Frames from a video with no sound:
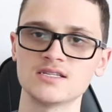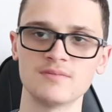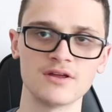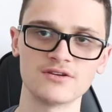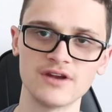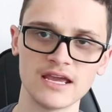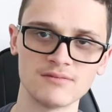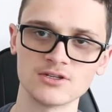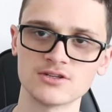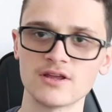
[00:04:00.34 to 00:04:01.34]
some other
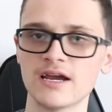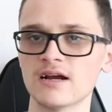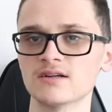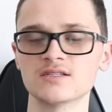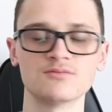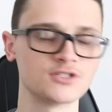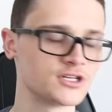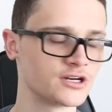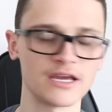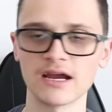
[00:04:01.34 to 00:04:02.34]
neighbors are there, some
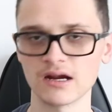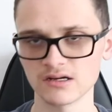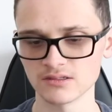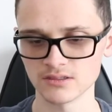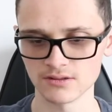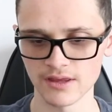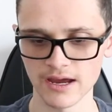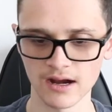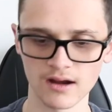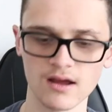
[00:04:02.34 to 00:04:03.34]
returning characters are
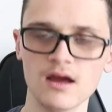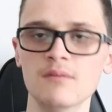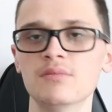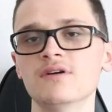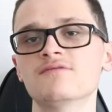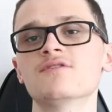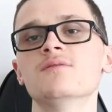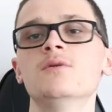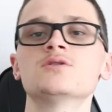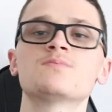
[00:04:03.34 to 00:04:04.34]
there. But for
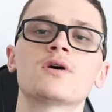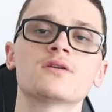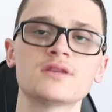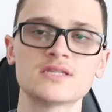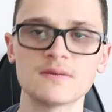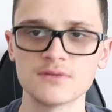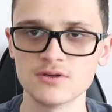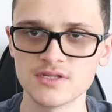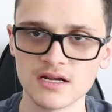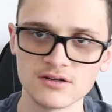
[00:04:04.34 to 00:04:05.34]
the most part, this
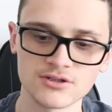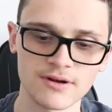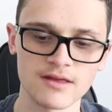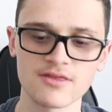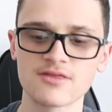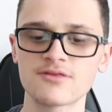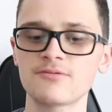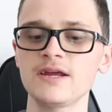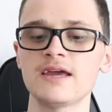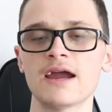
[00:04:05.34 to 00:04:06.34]
episode centers around
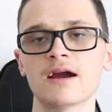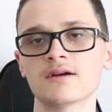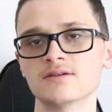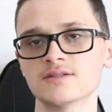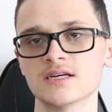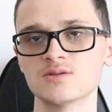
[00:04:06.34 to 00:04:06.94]
three characters.